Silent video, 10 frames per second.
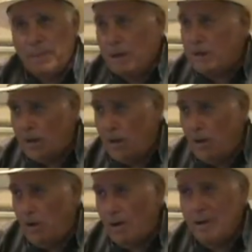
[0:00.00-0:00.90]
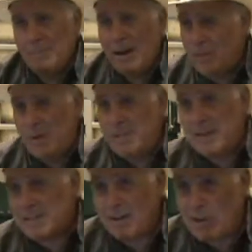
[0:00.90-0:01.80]
made it a law. By the way,
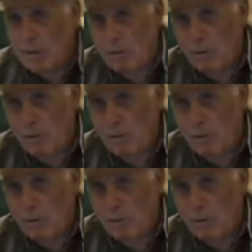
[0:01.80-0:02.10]
that's illegal.